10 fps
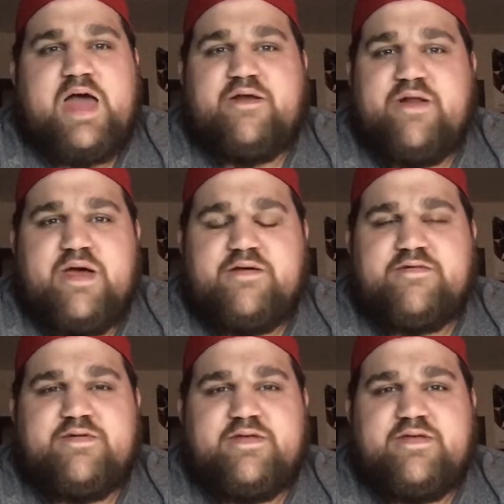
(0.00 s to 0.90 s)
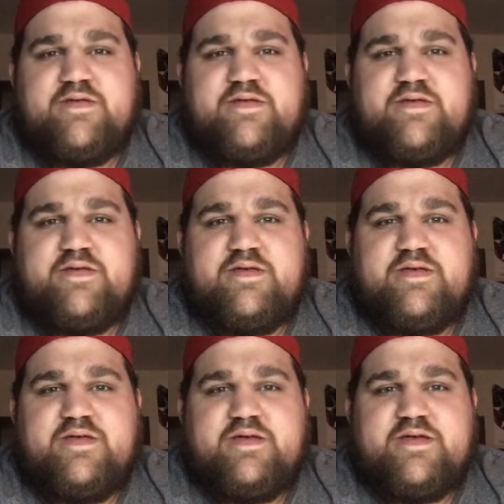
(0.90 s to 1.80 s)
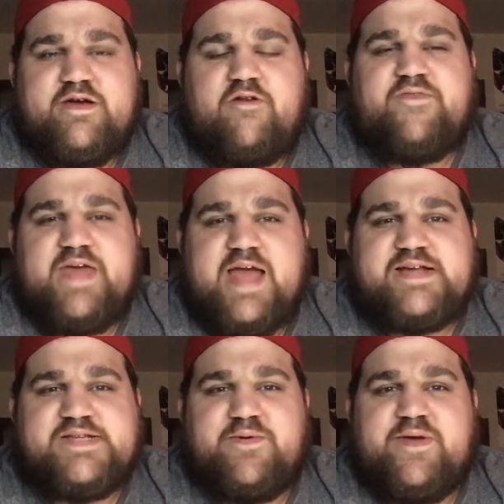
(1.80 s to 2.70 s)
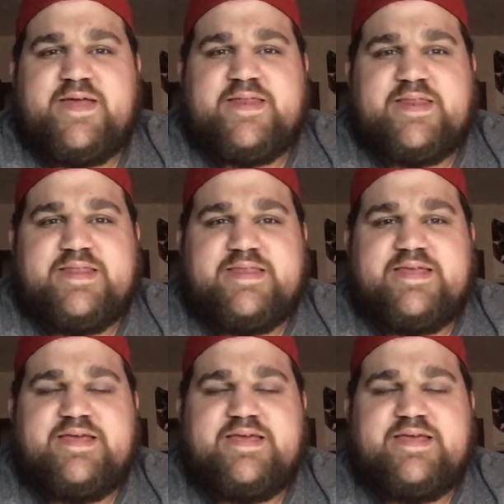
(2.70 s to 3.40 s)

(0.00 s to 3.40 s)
I don't know. Kofi has to win.